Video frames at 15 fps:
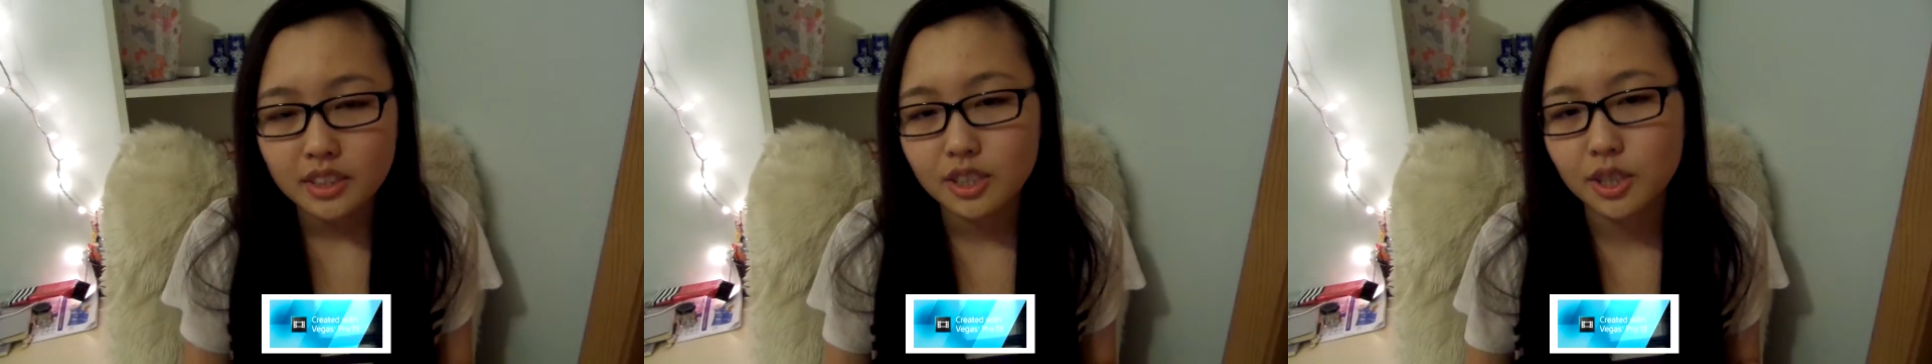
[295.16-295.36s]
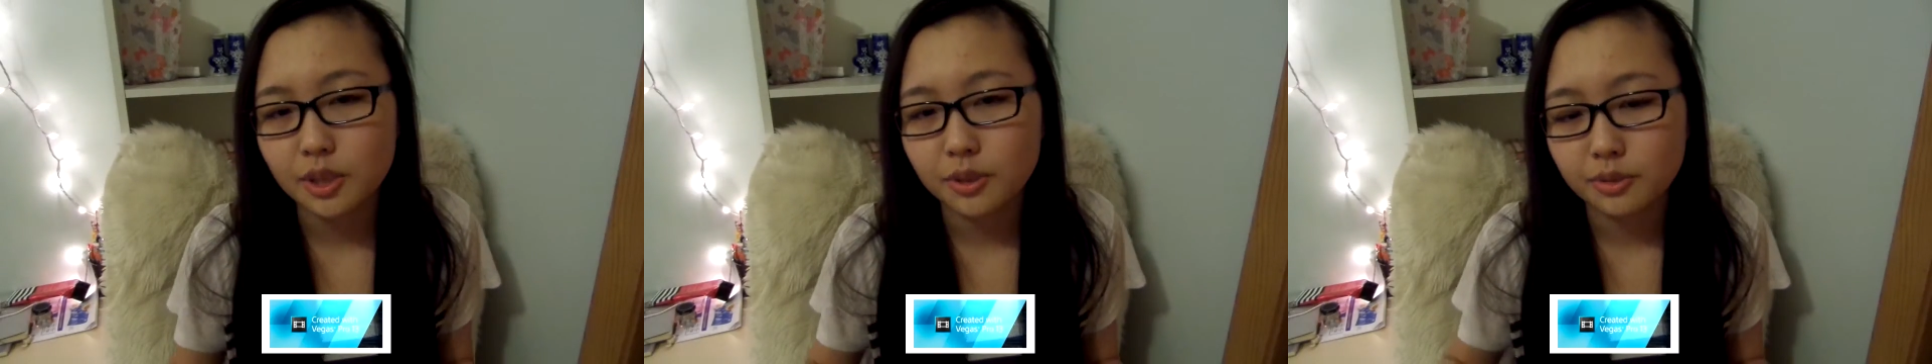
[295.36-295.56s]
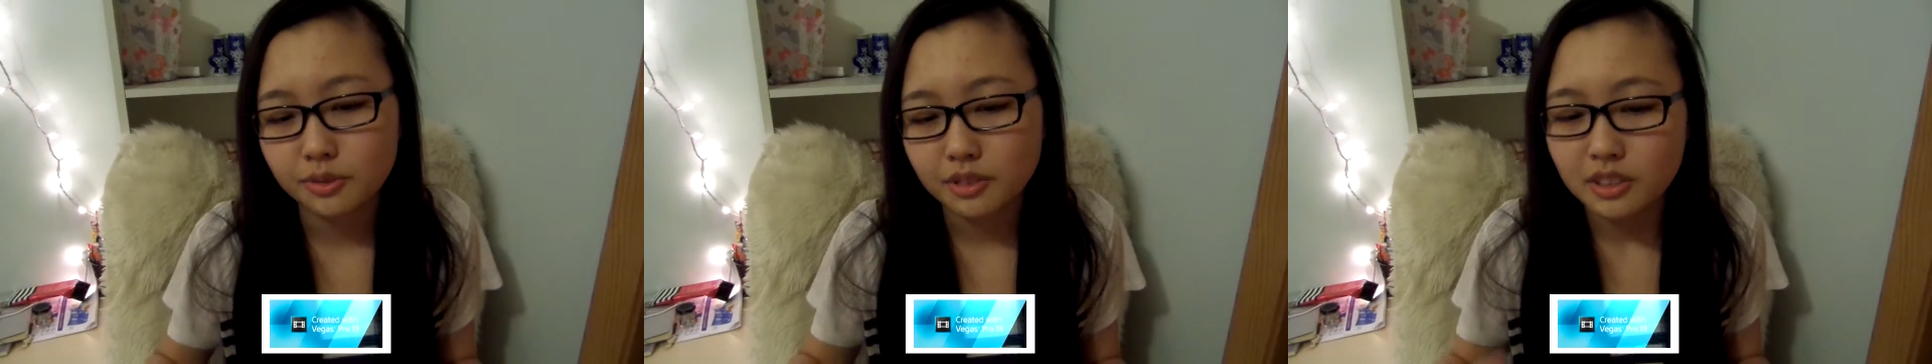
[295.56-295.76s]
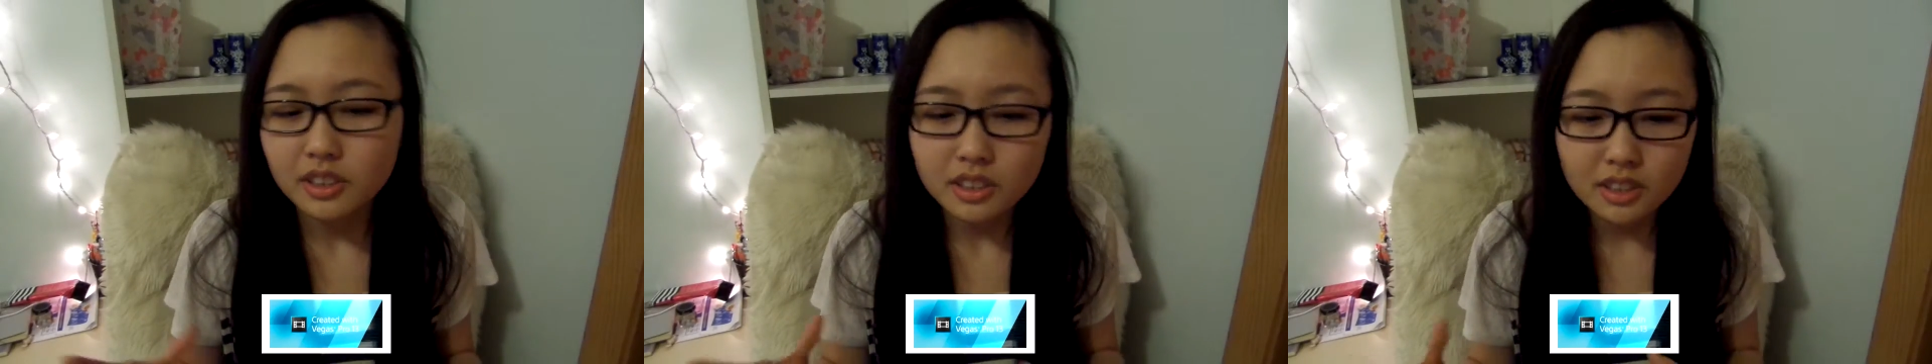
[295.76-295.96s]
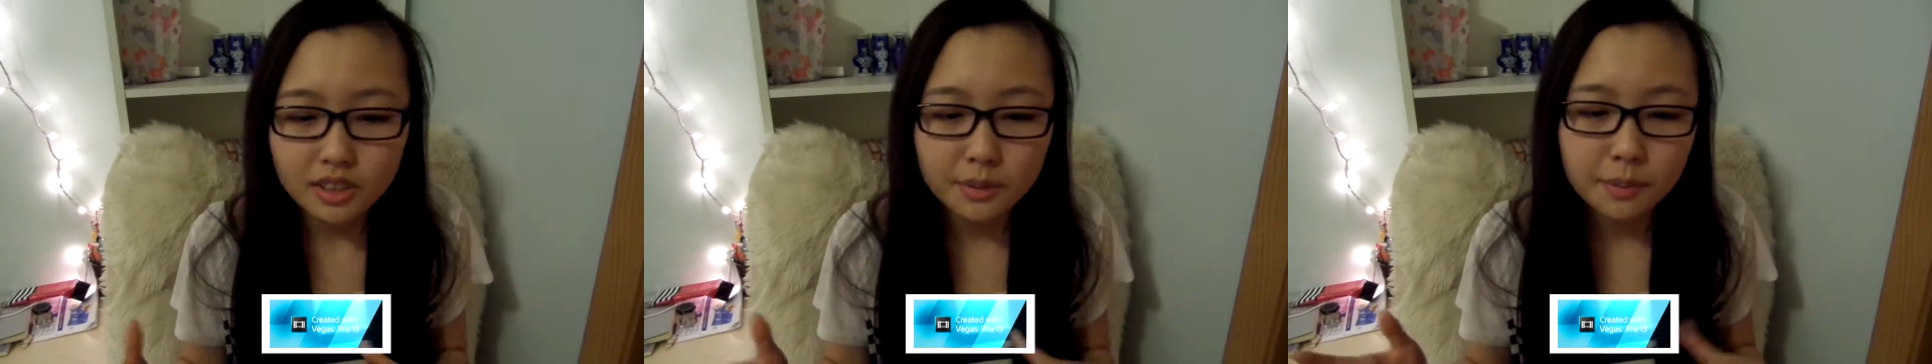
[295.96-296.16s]
so
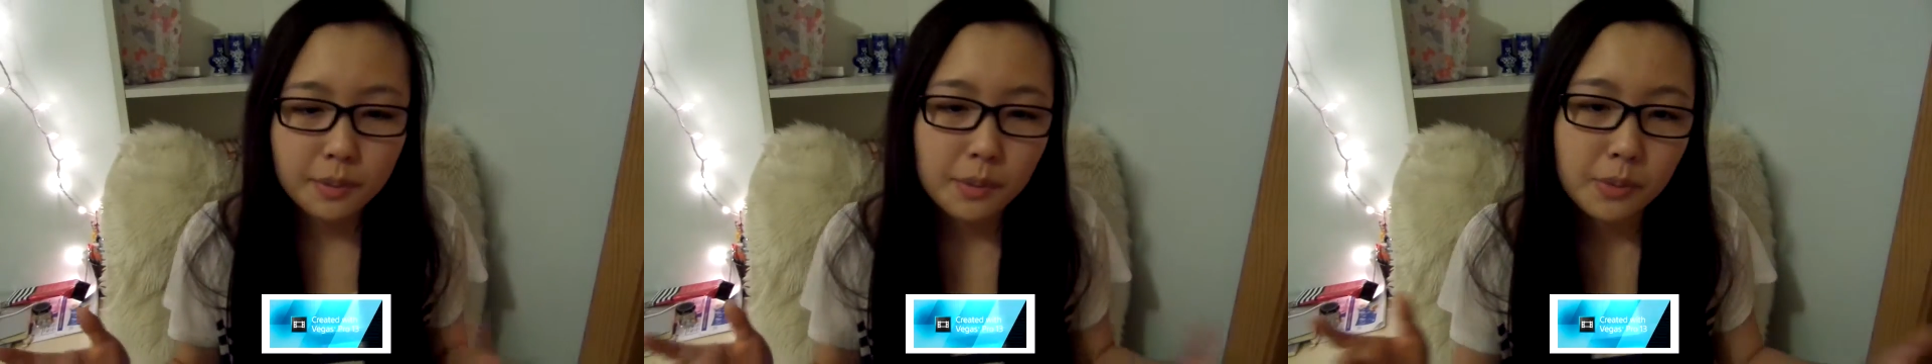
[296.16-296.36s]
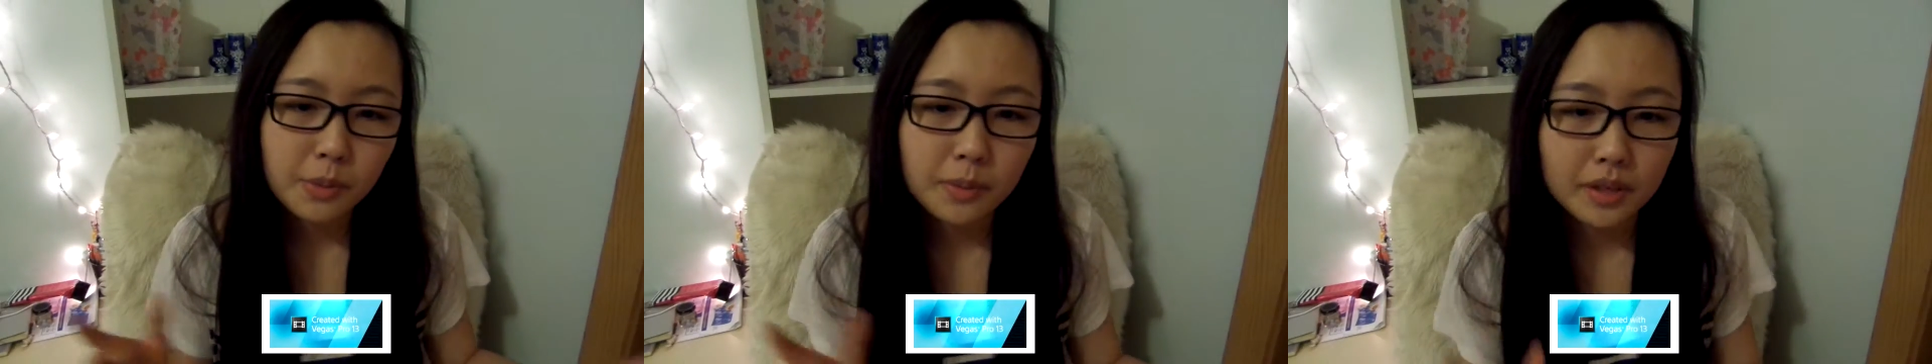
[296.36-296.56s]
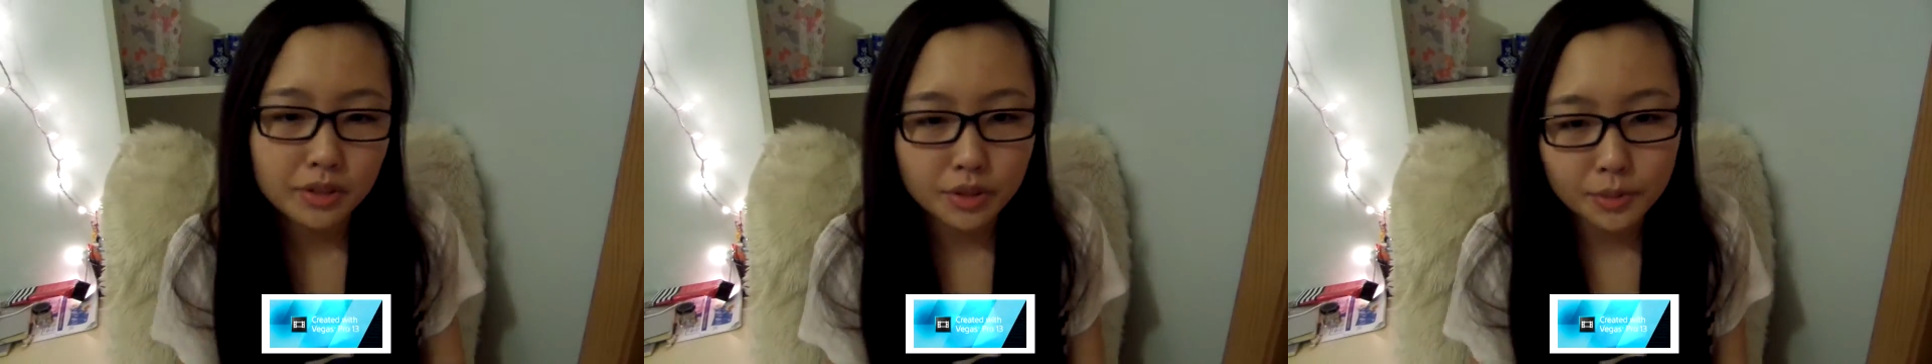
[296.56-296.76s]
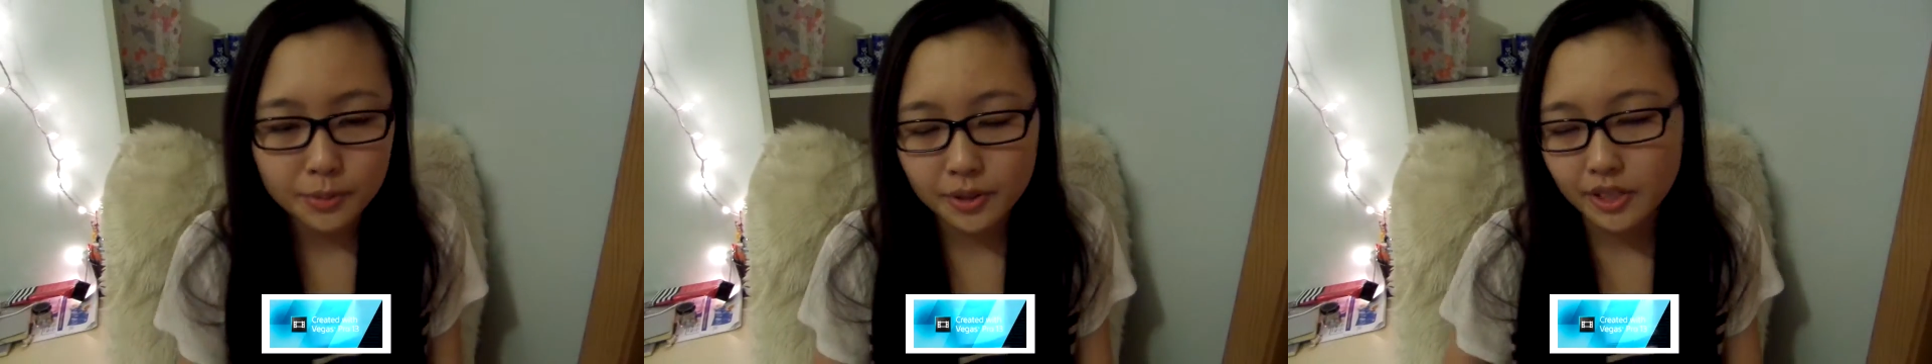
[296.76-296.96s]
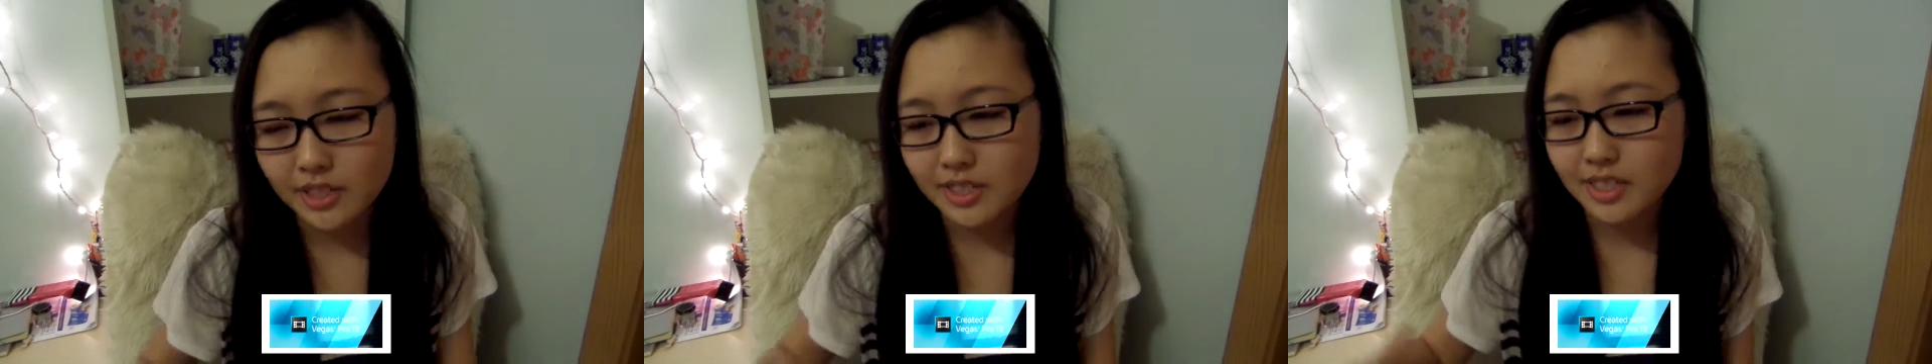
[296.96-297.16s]
people in my group
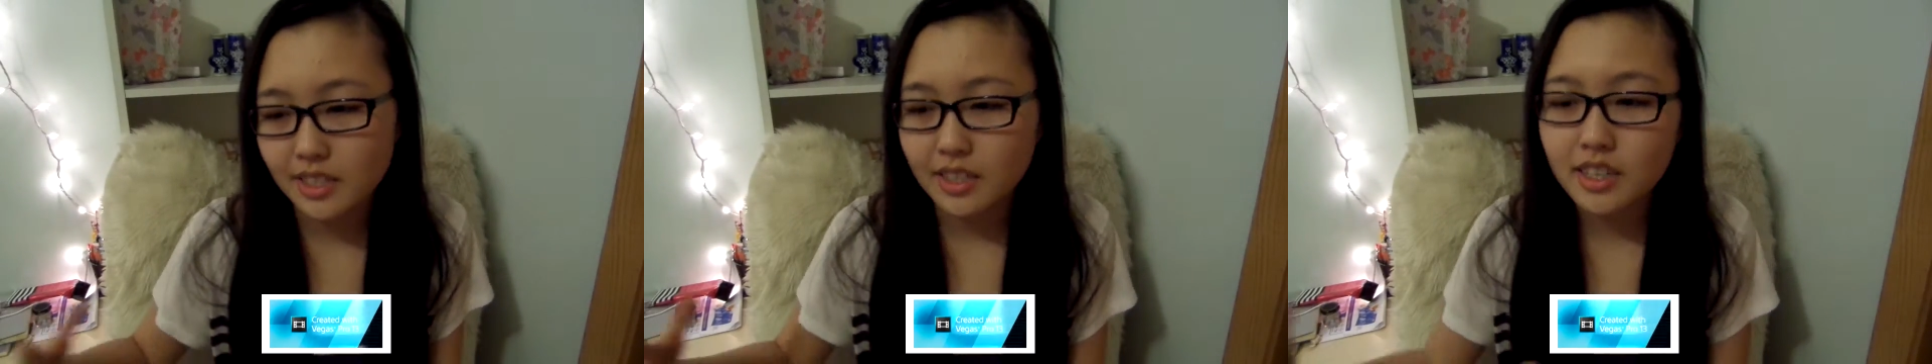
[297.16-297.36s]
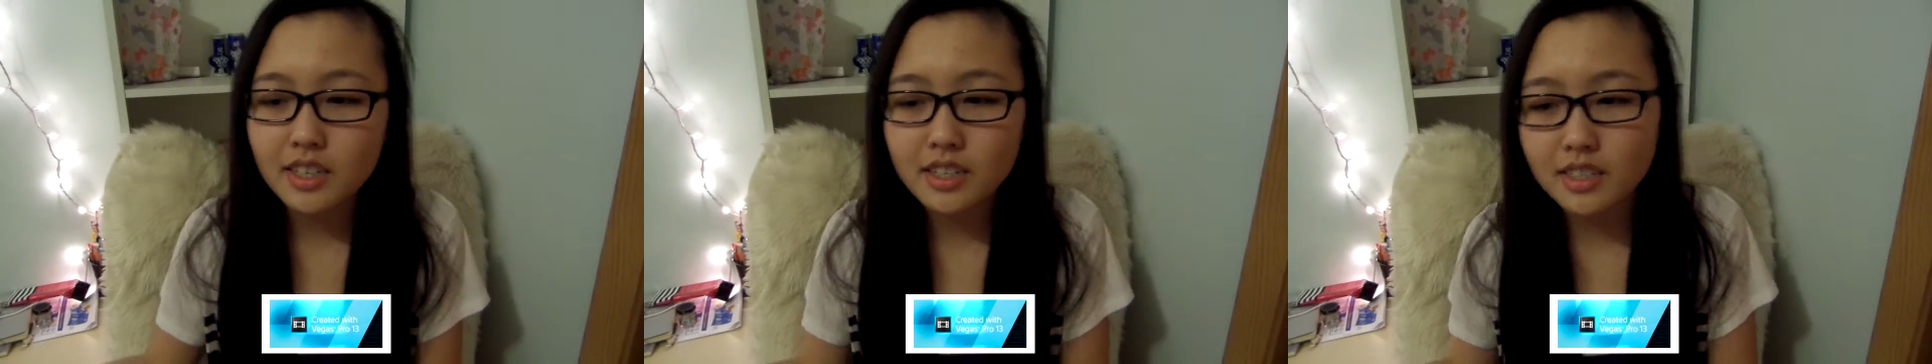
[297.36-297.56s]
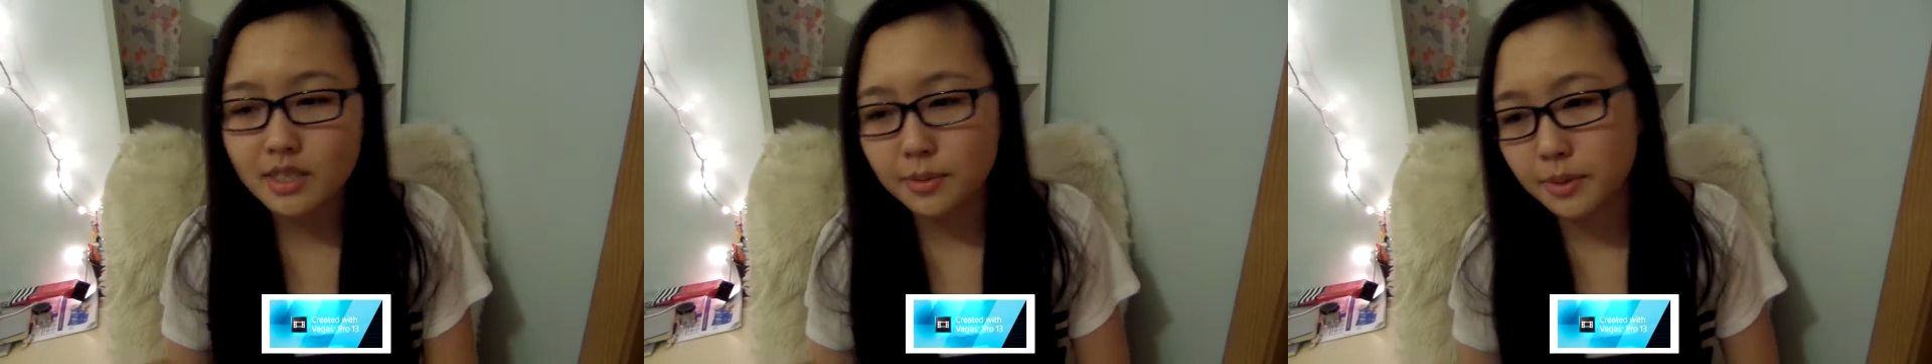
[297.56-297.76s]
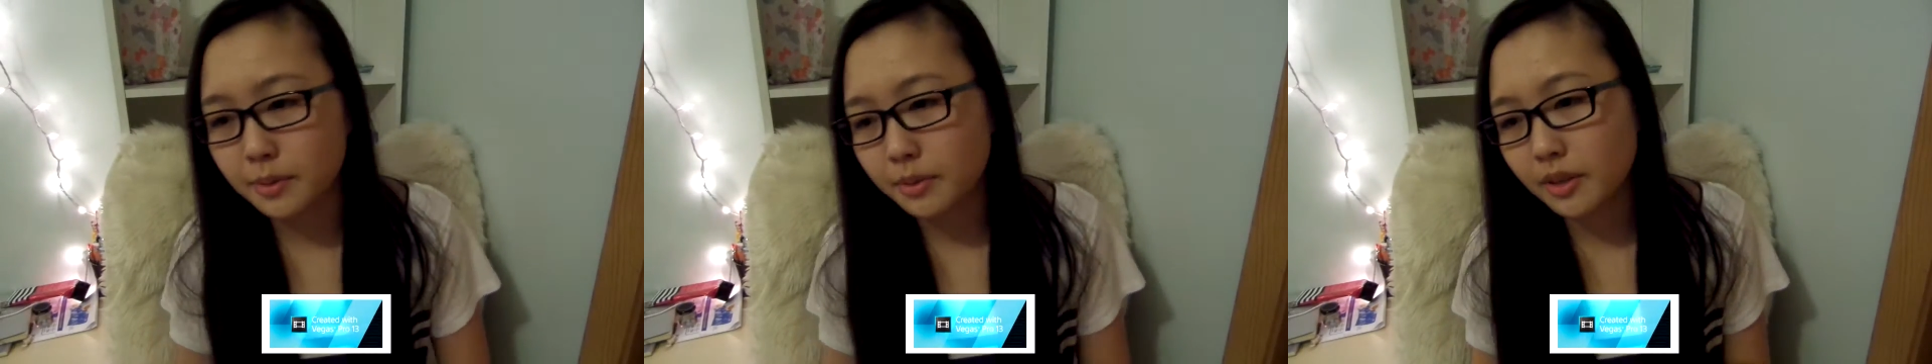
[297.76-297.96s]
wanted to see this,